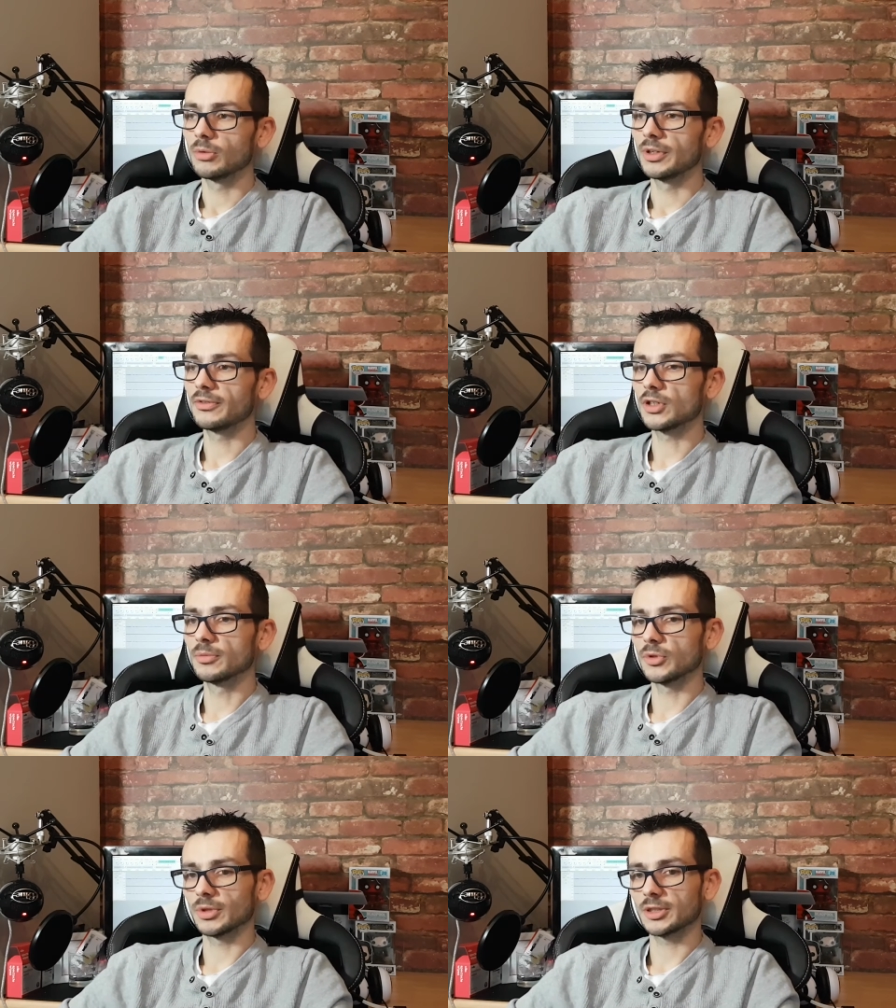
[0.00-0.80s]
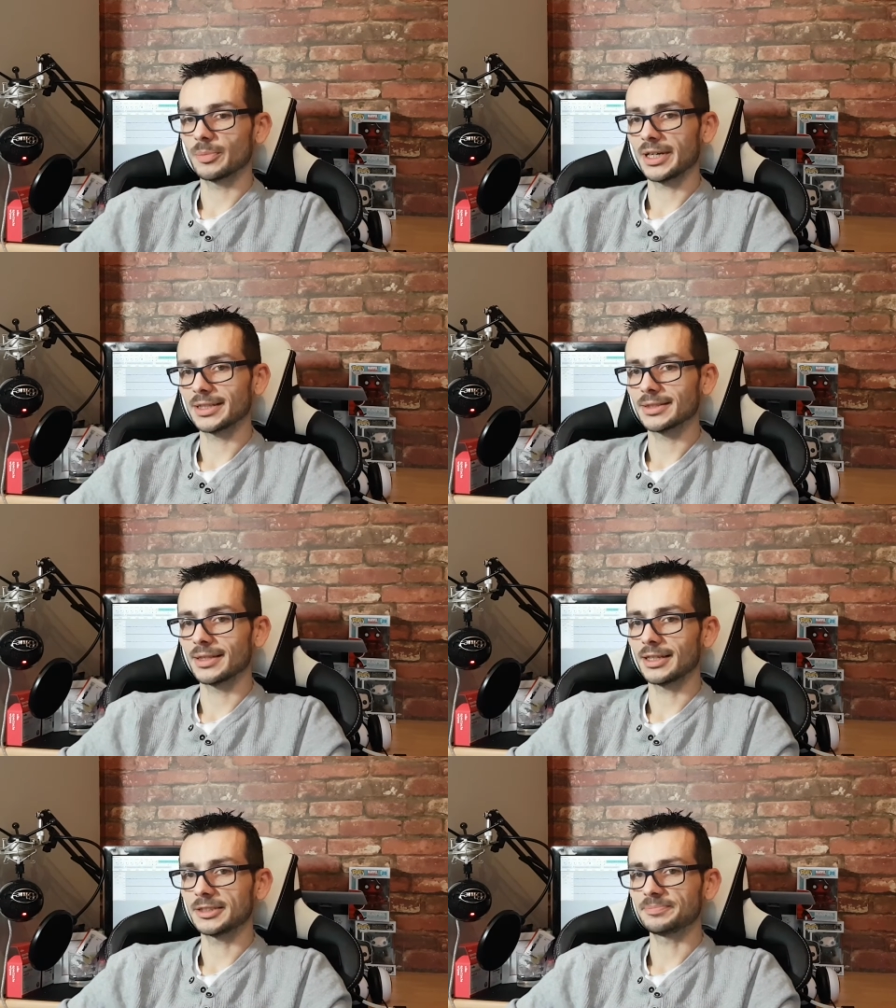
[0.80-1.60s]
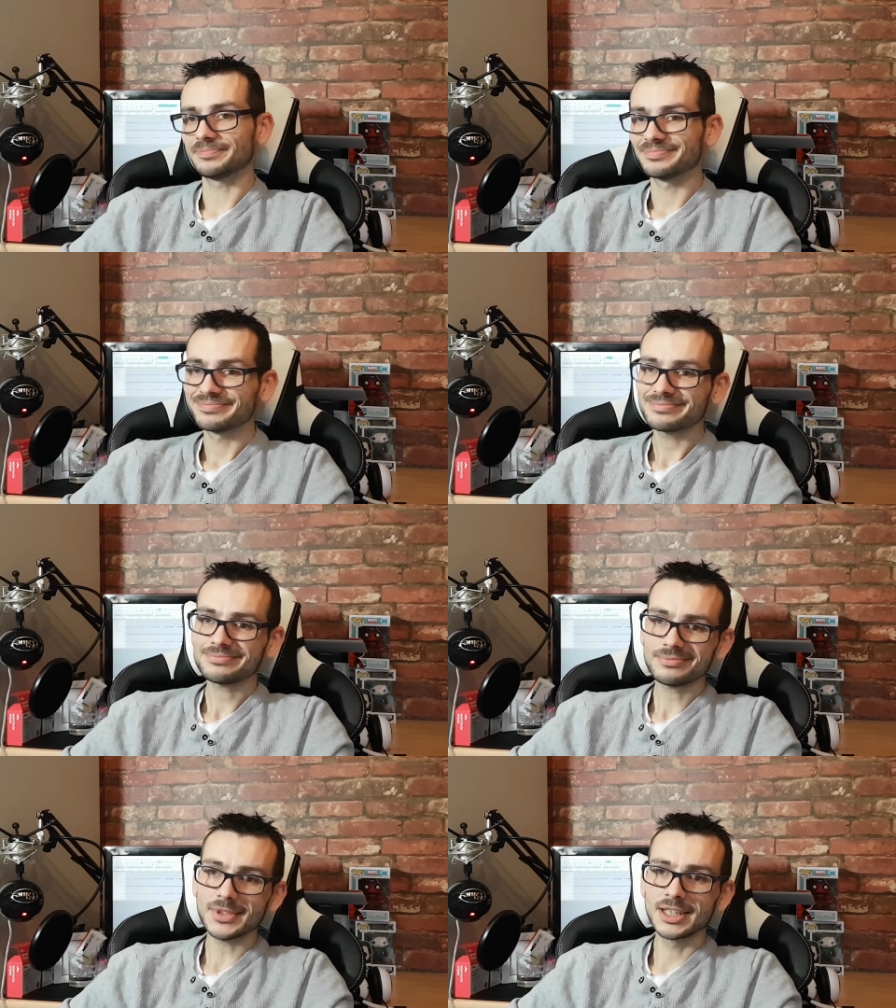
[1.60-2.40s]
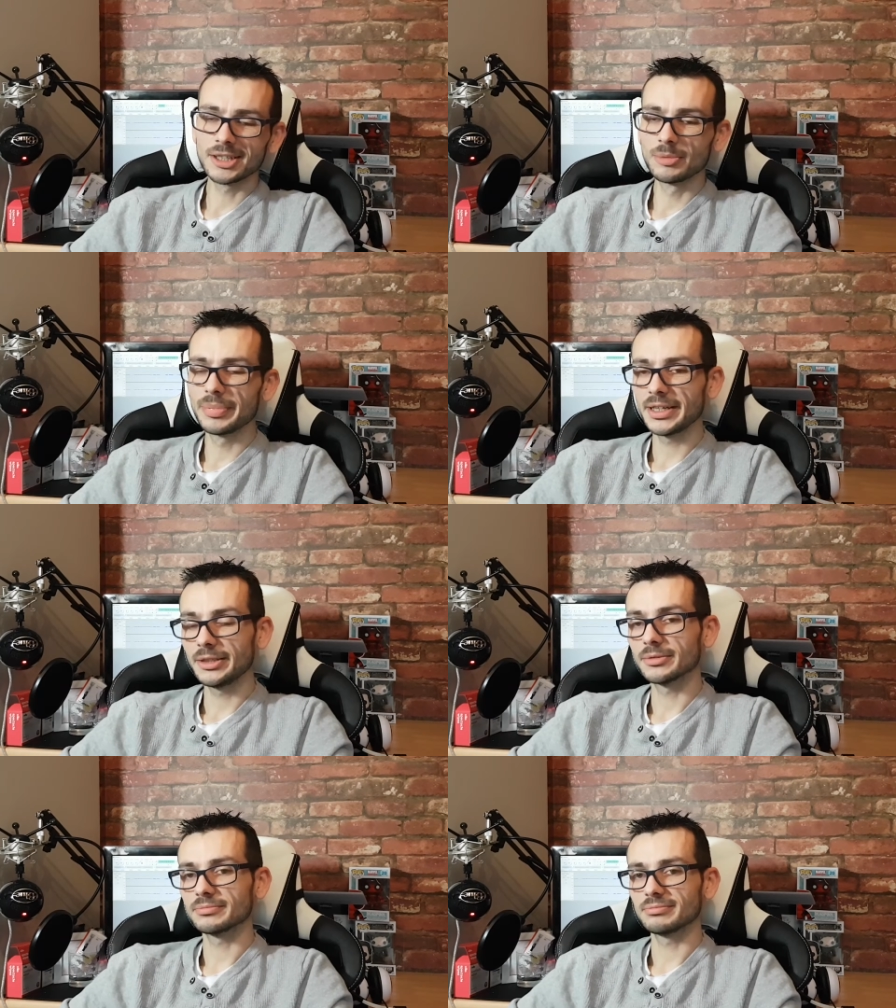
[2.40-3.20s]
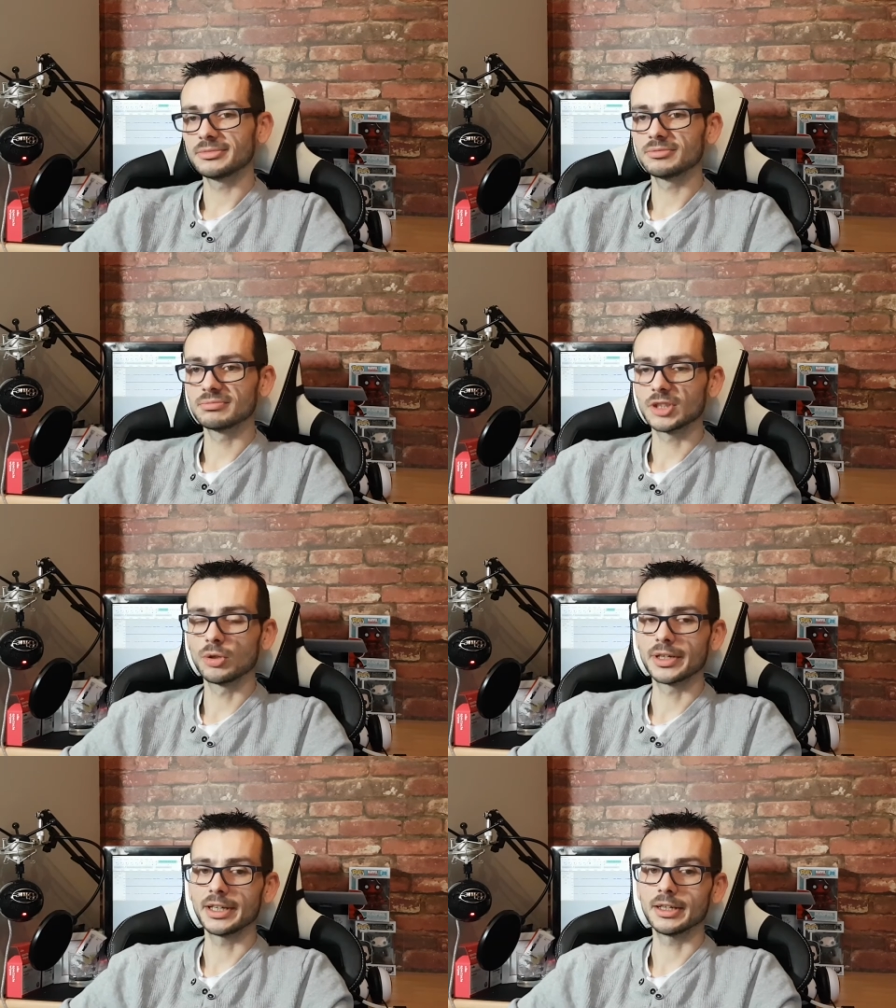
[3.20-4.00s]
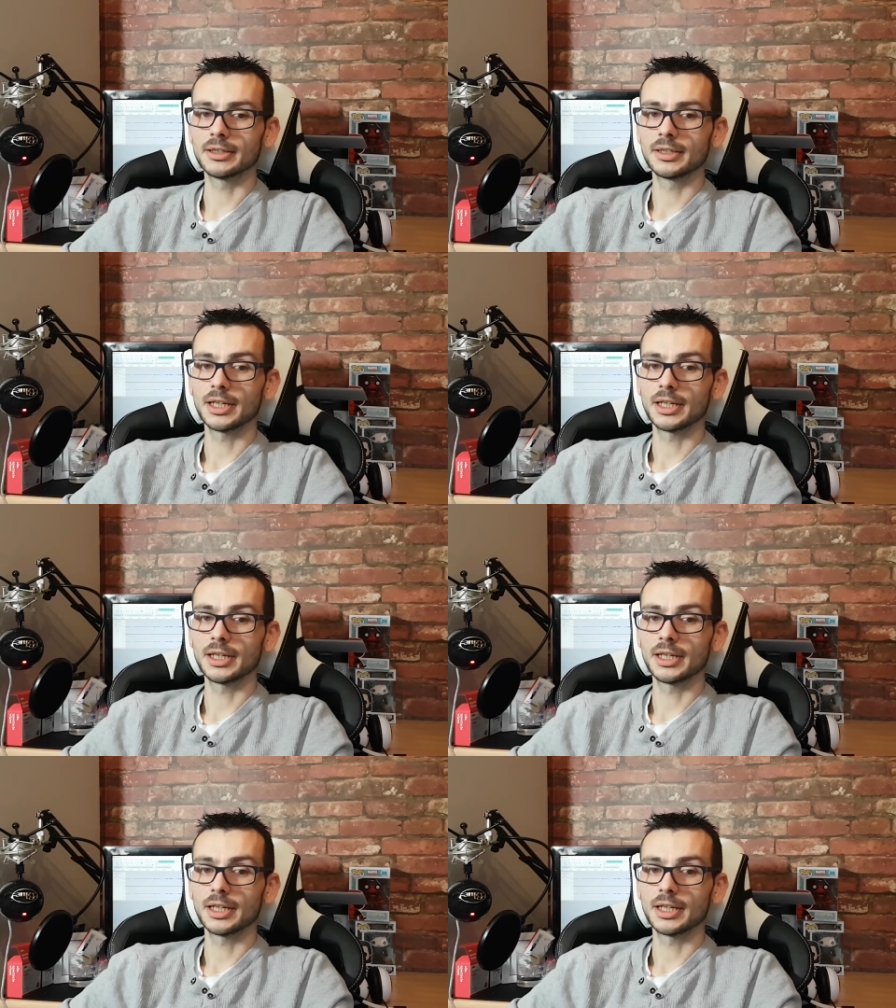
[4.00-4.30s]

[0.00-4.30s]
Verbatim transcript: we've come to expect that it'll be mm, okay.